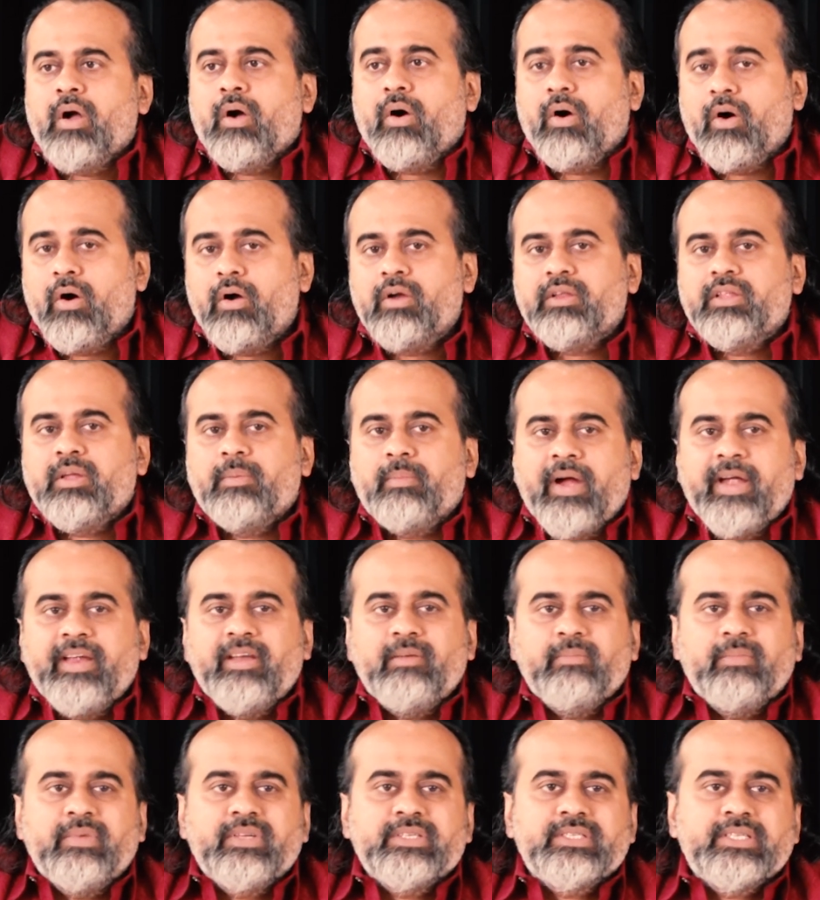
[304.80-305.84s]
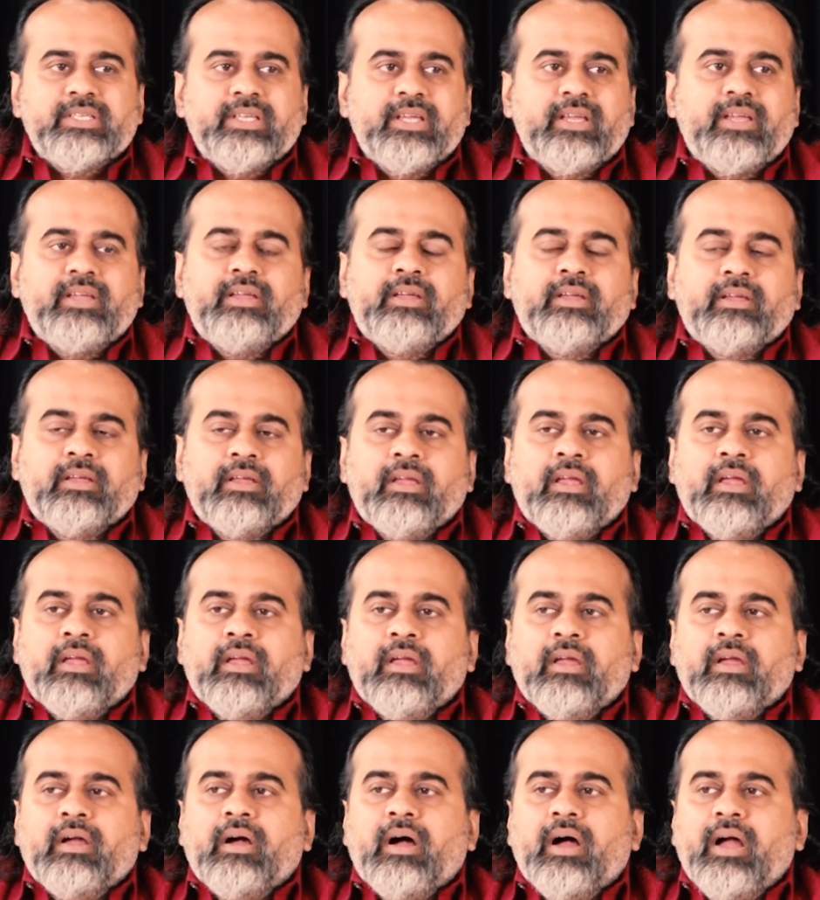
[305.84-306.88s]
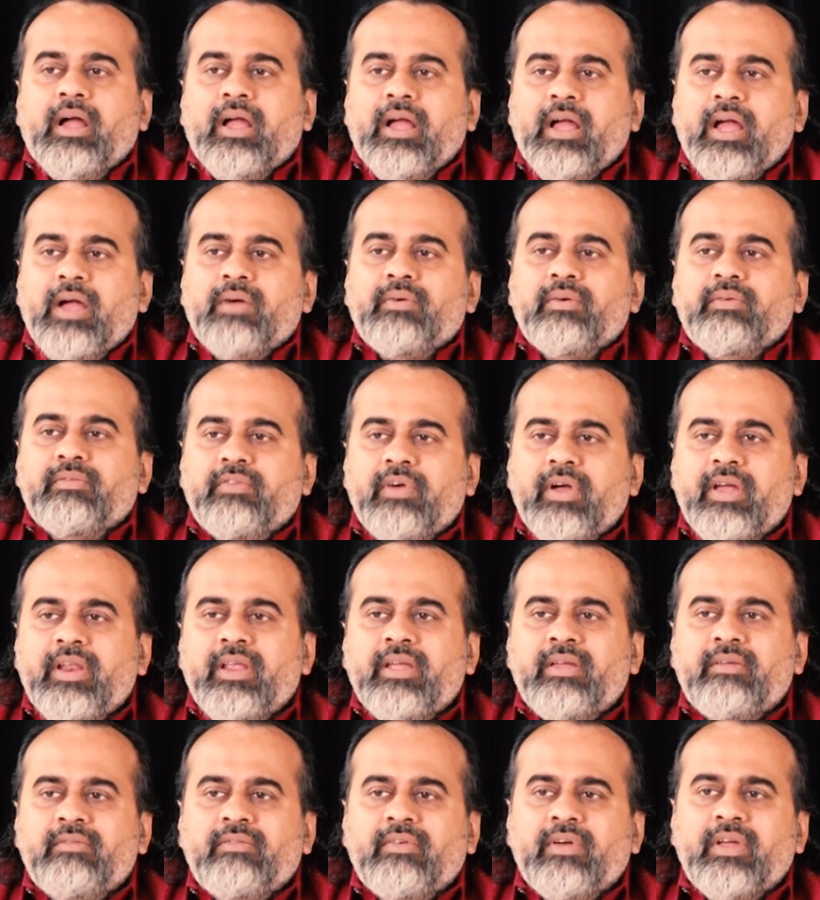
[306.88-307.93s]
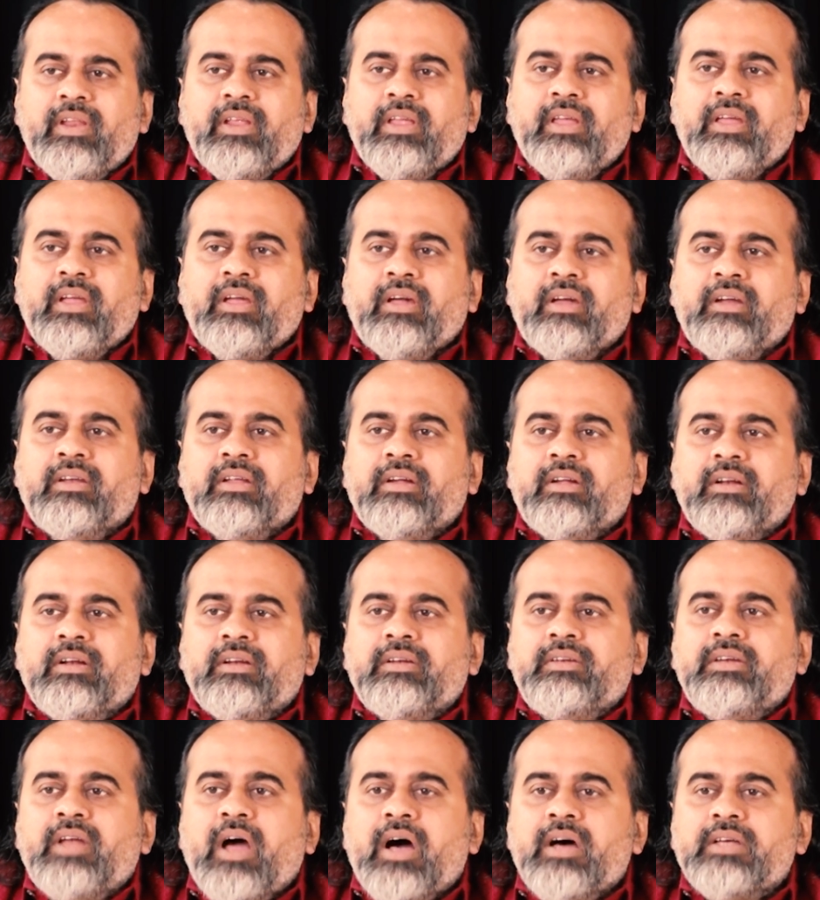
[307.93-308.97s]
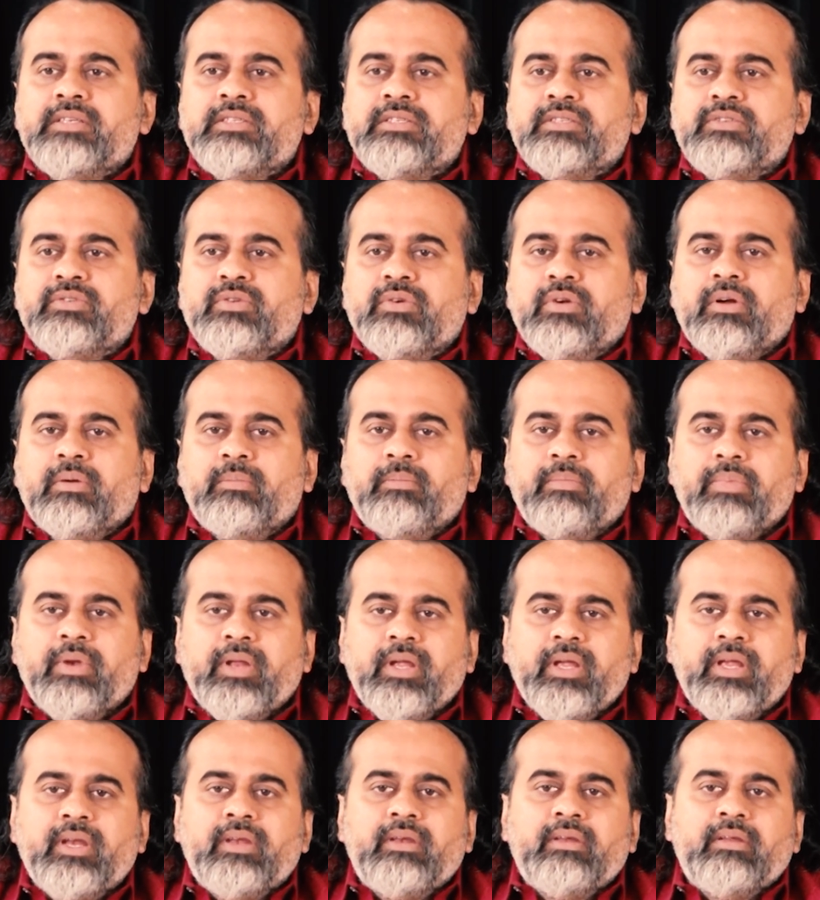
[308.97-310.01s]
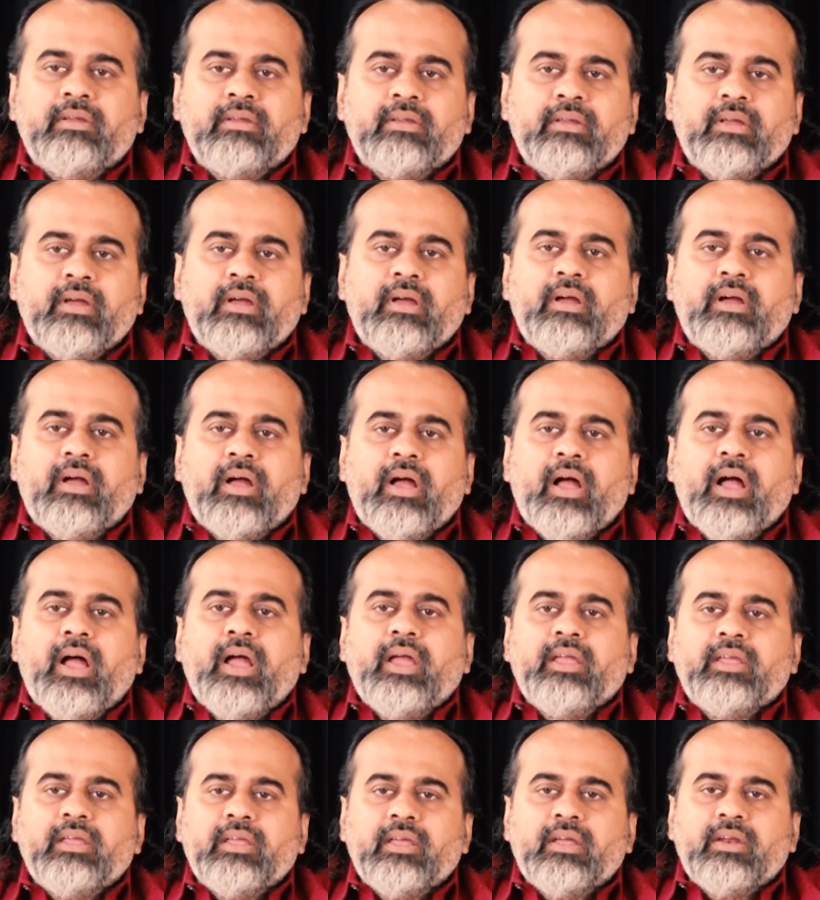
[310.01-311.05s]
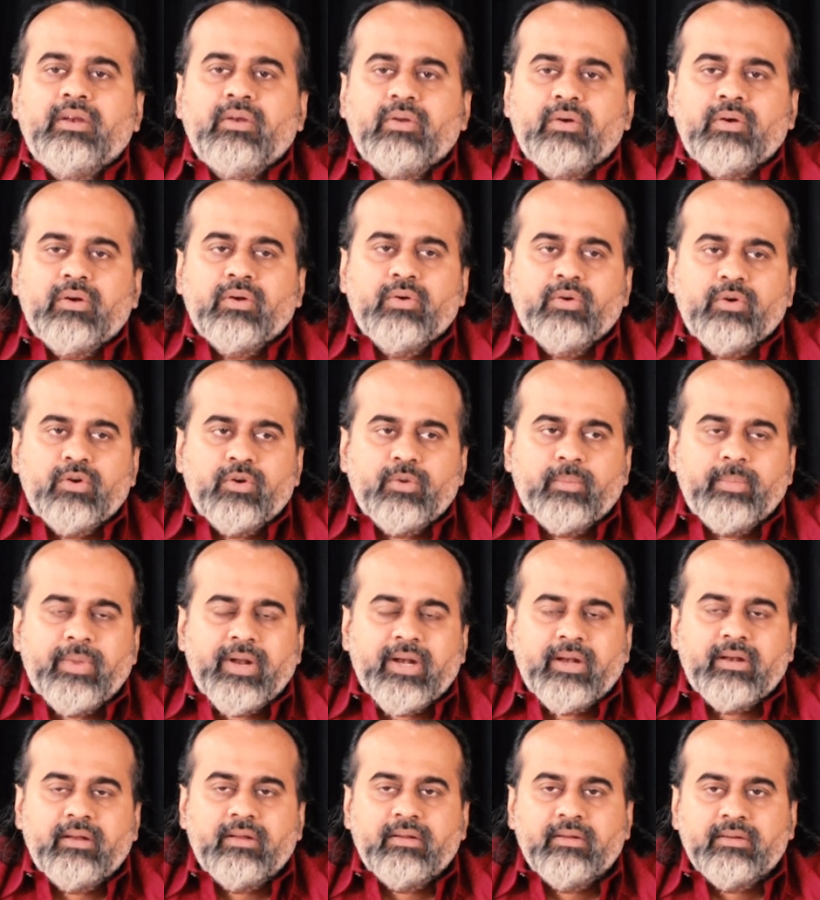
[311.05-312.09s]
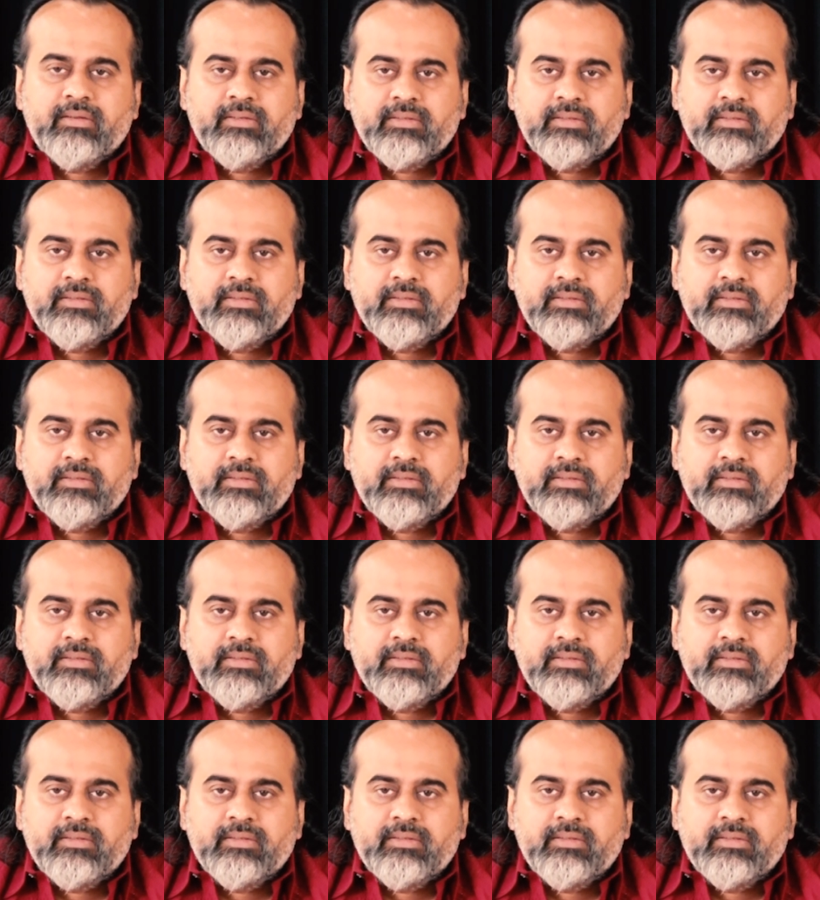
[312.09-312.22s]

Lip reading: Or the mind may say, I have a very, very critical task to complete. I cannot go to bed.